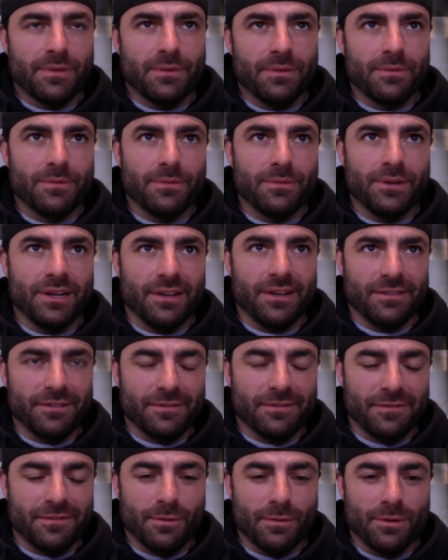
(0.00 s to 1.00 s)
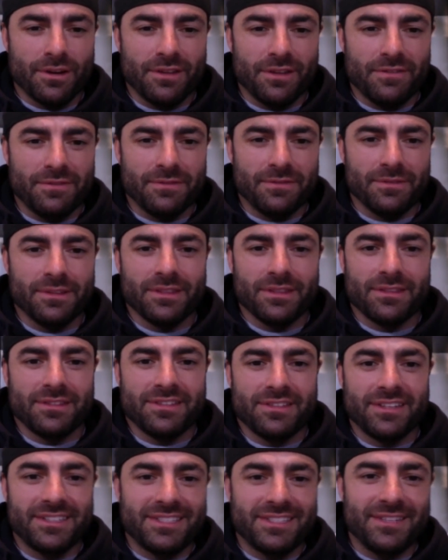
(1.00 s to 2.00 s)
whatever 40
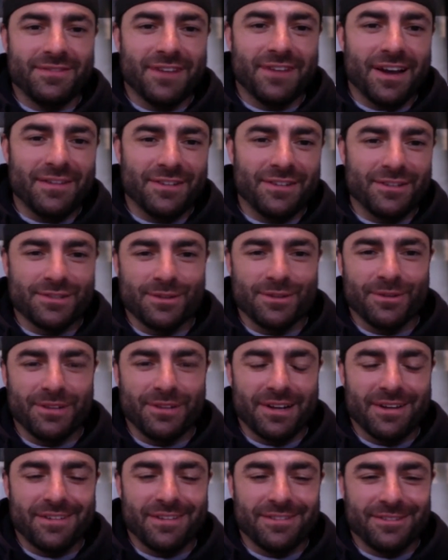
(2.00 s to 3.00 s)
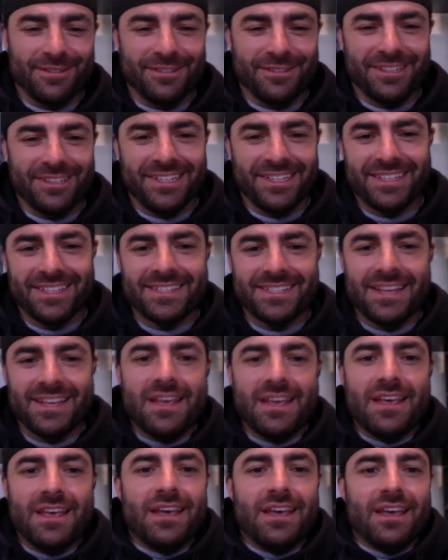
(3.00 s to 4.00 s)
65 years old however old he is
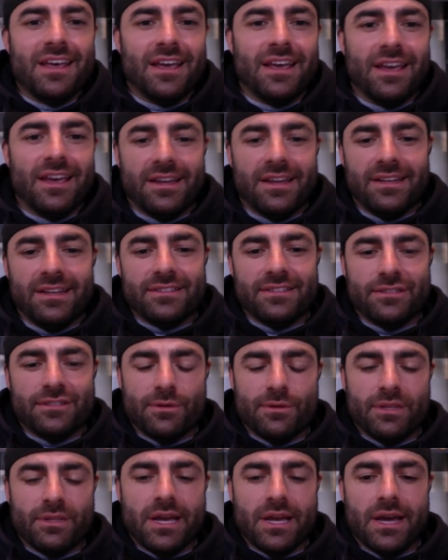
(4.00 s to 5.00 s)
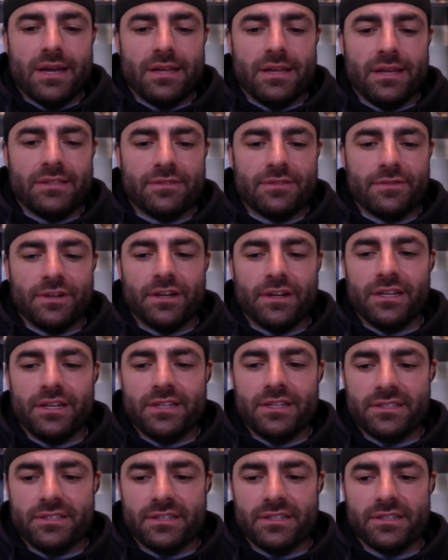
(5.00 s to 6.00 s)
and he's doing that it's very
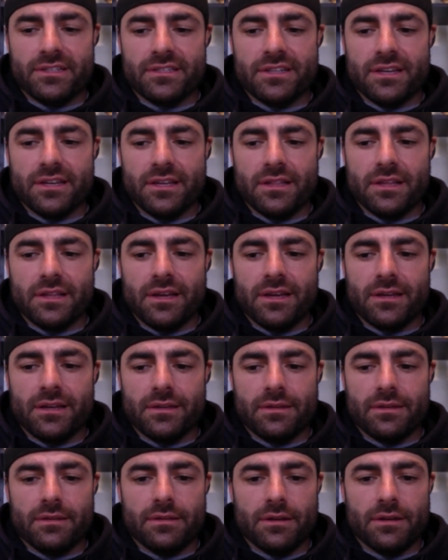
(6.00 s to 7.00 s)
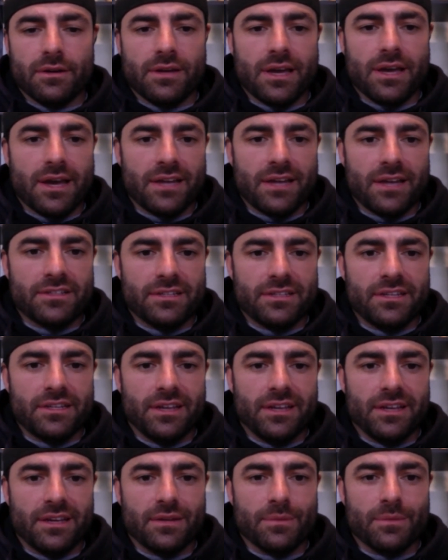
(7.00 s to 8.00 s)
easy to say like okay i just need to
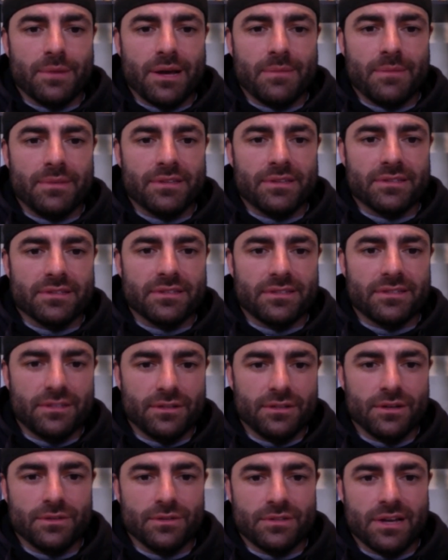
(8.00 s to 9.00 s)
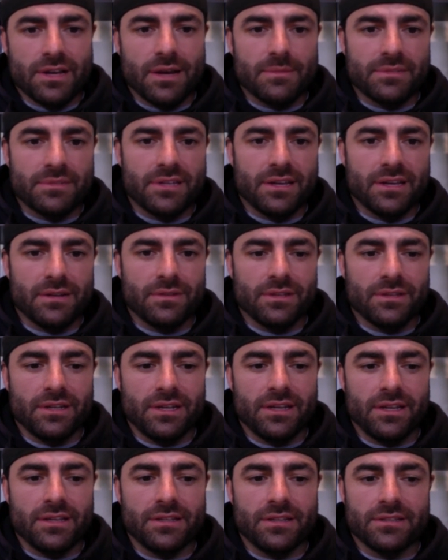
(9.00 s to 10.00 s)
handle my business you know tom's handling
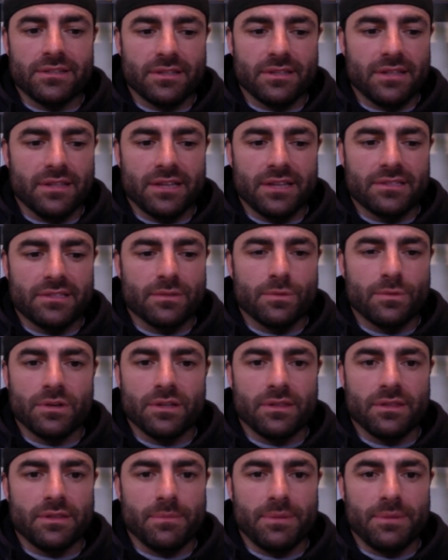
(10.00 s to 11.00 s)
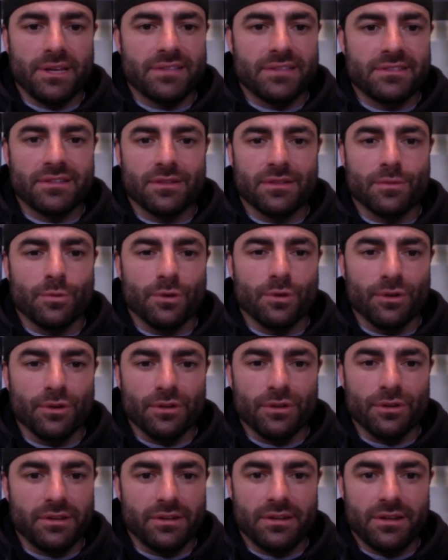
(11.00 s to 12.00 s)
his and that's what the best in the
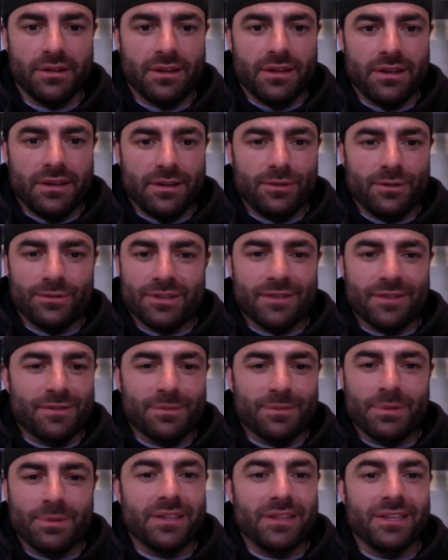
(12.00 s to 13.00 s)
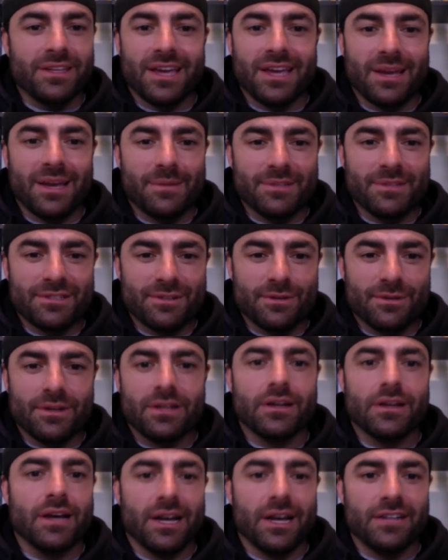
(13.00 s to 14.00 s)
world who's ever played the game is
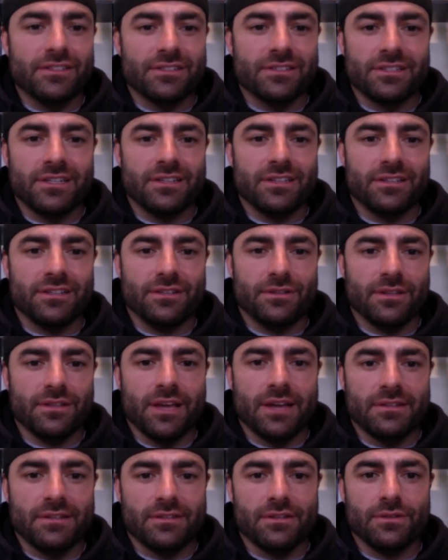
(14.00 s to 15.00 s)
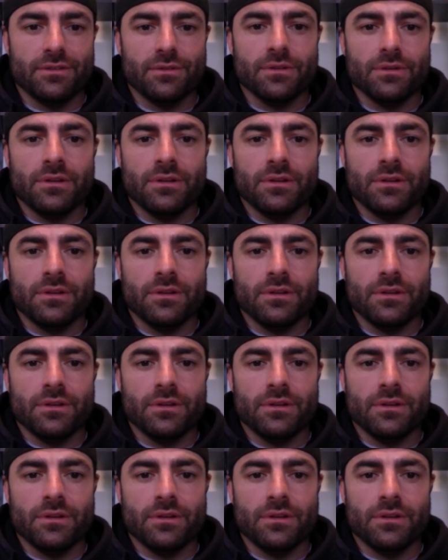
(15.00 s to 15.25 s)
doing i just need to do that too